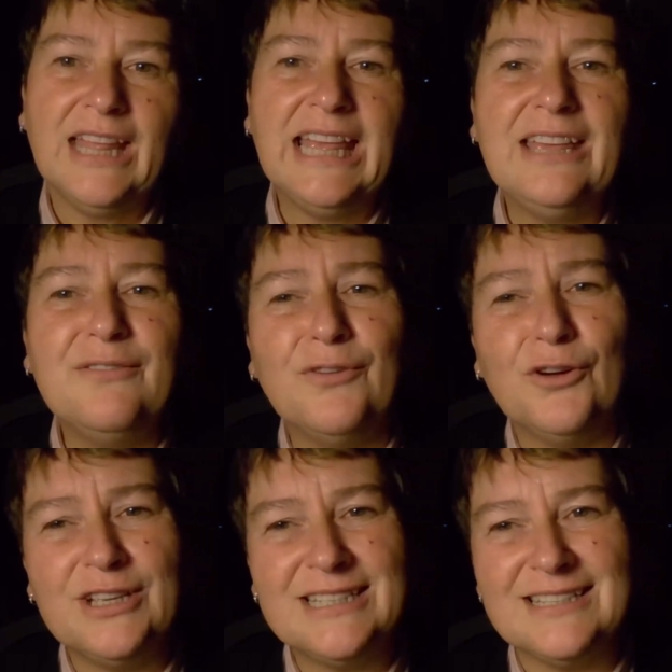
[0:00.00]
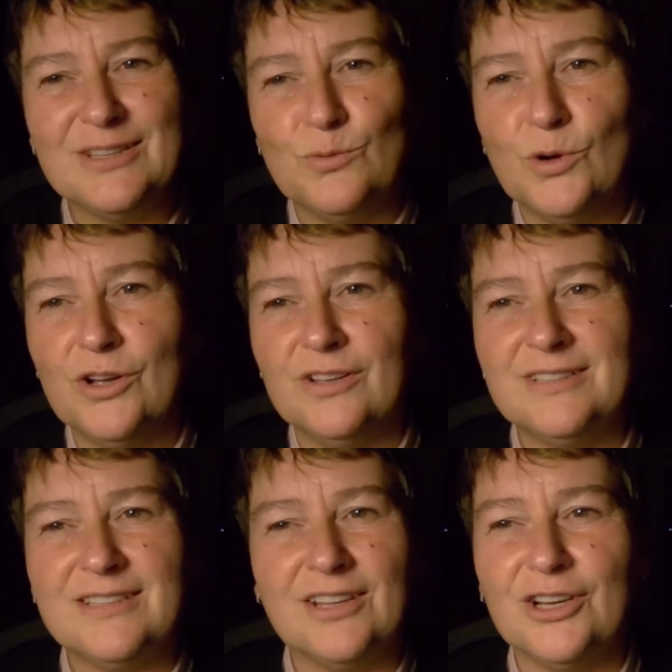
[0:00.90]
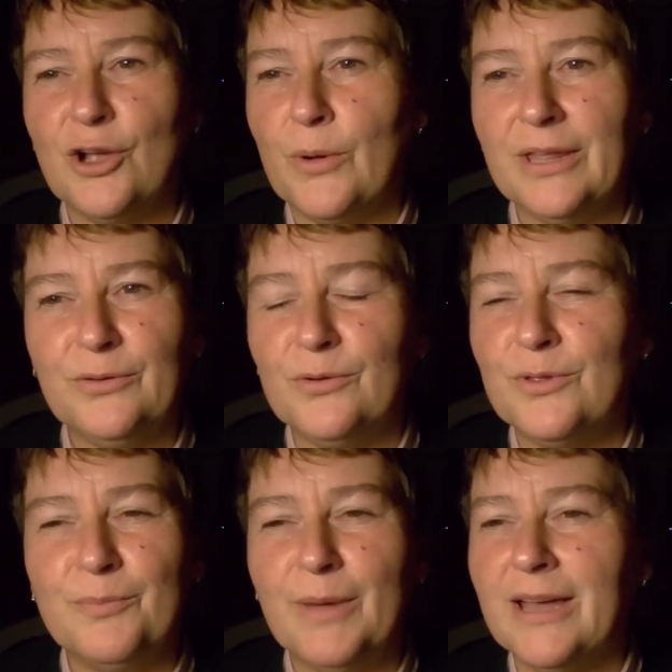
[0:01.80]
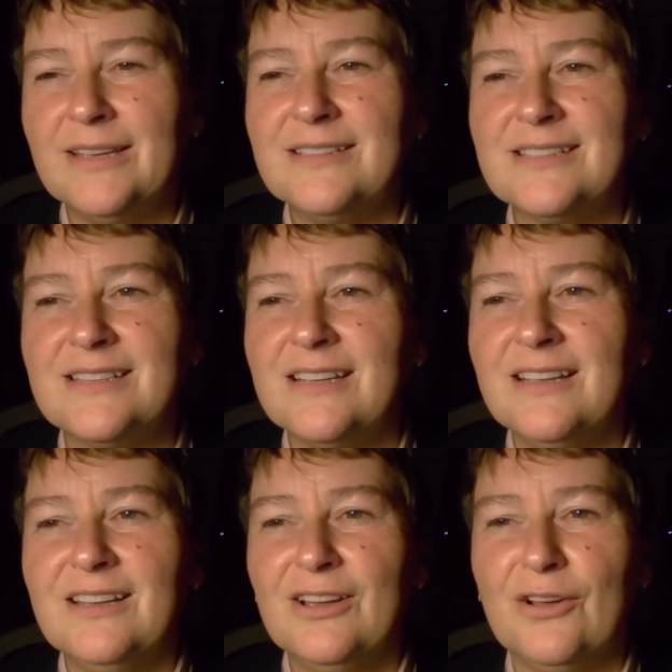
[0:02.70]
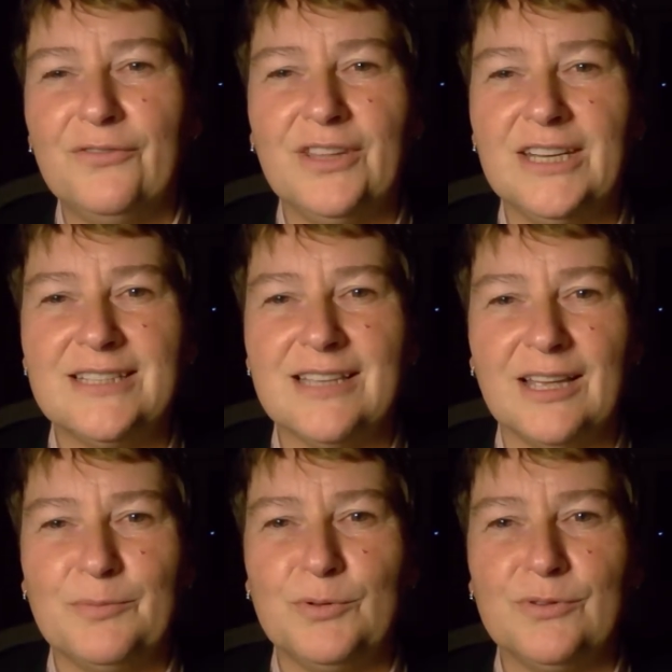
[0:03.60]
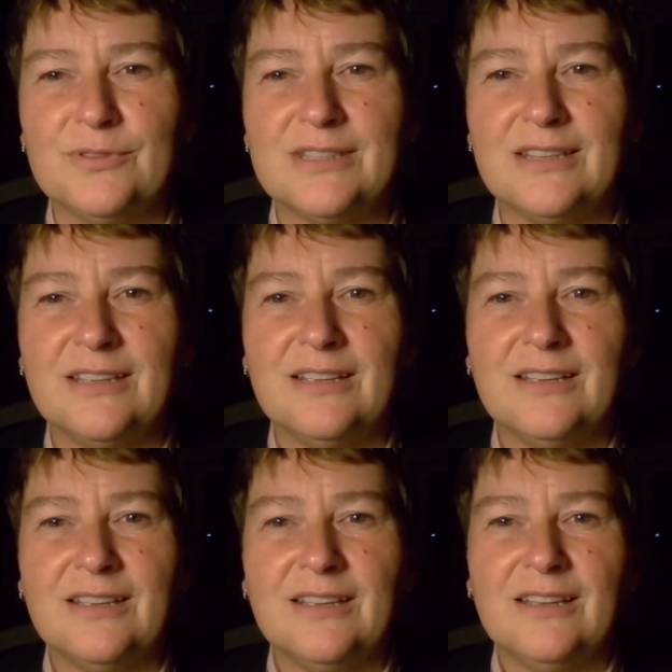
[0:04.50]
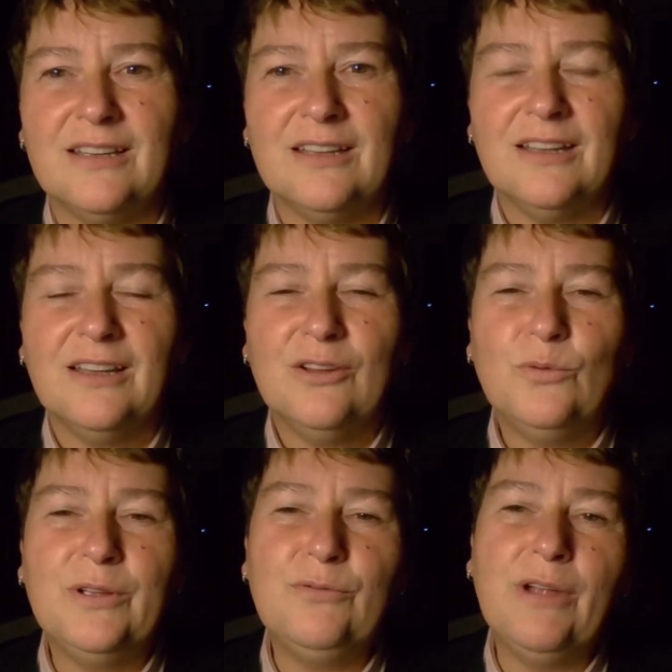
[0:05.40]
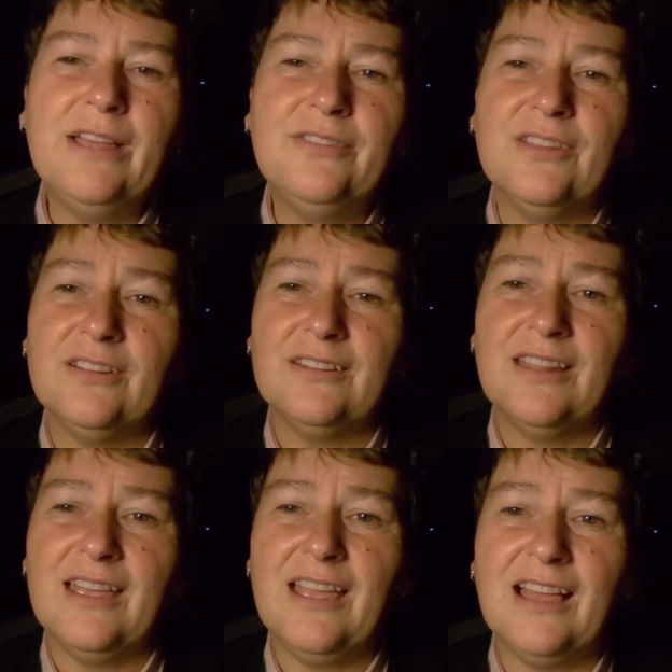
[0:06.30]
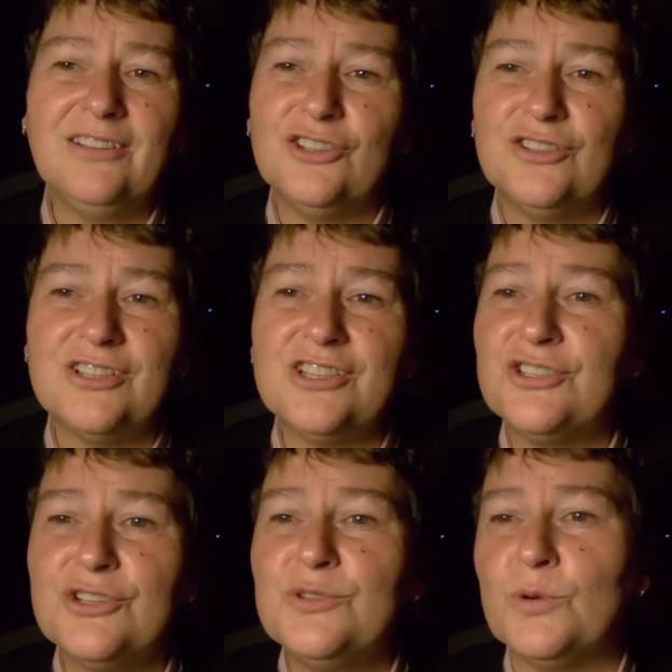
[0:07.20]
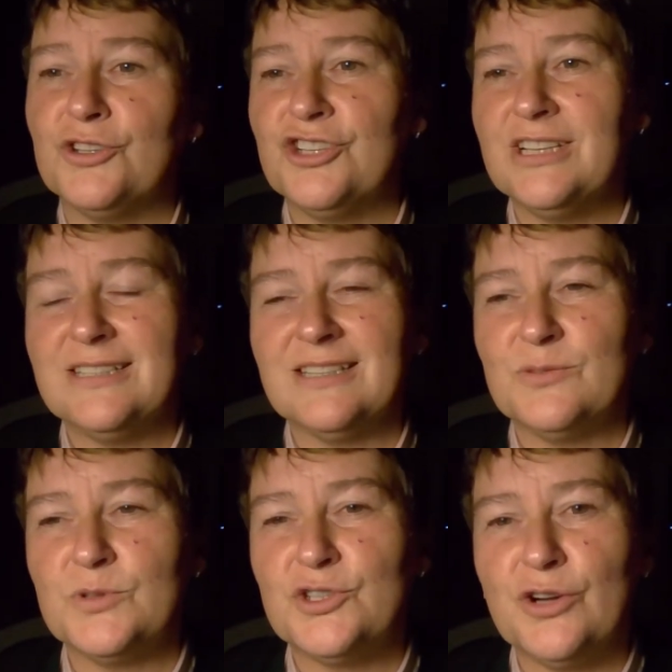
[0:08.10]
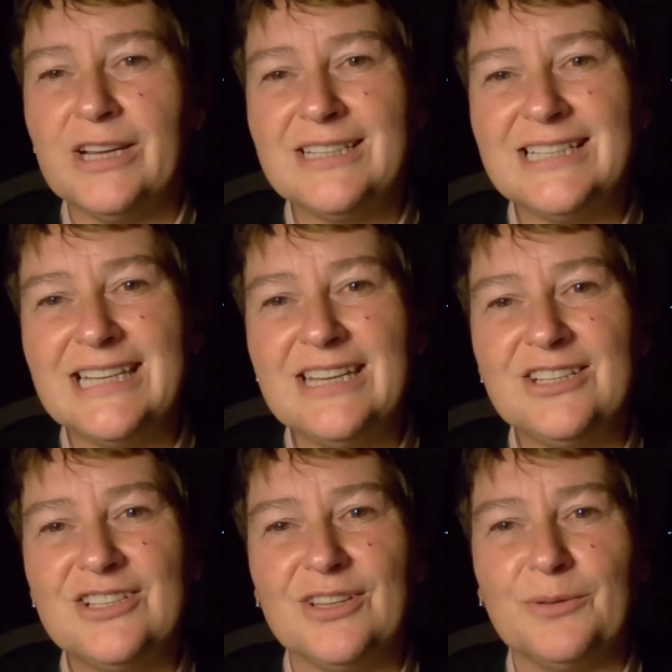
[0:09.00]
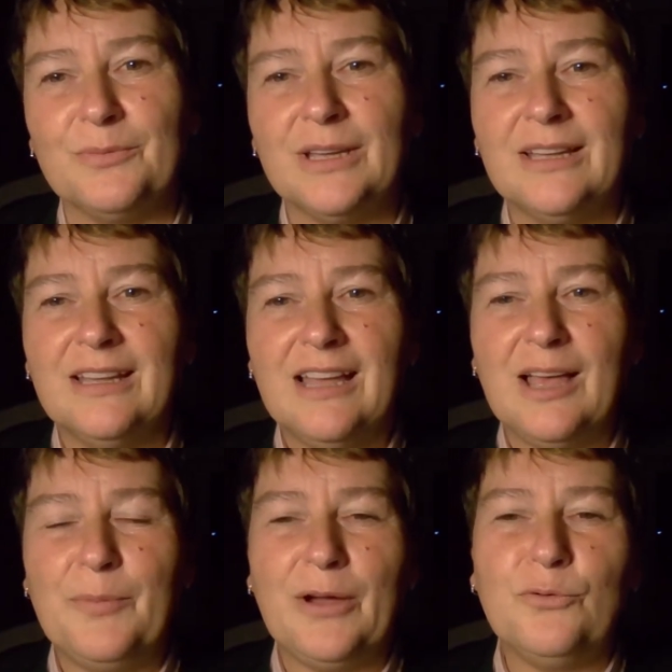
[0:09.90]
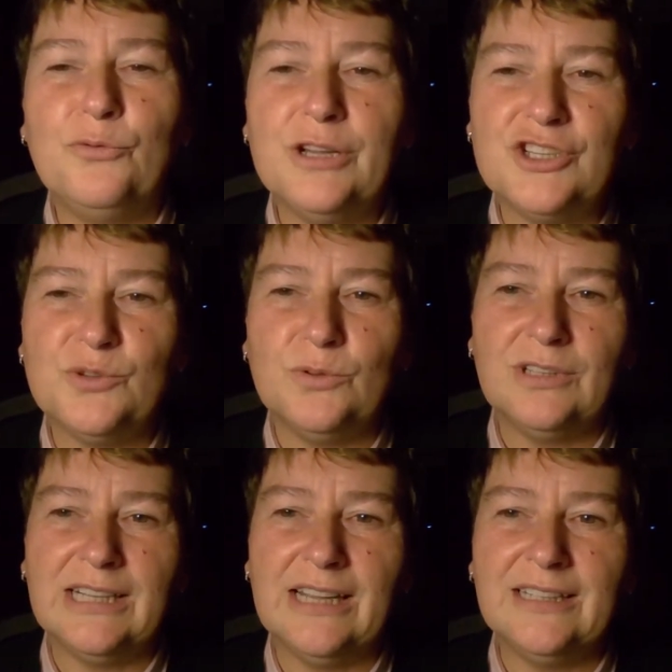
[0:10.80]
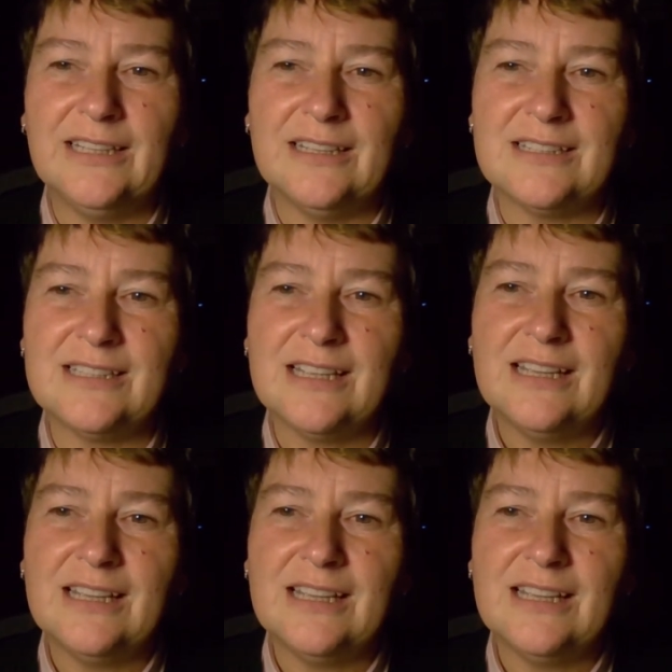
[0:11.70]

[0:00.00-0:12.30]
He voices the words that are going through the minds of the disciples. We read that they hadn't understood what Jesus was trying to teach them about ritual cleanliness.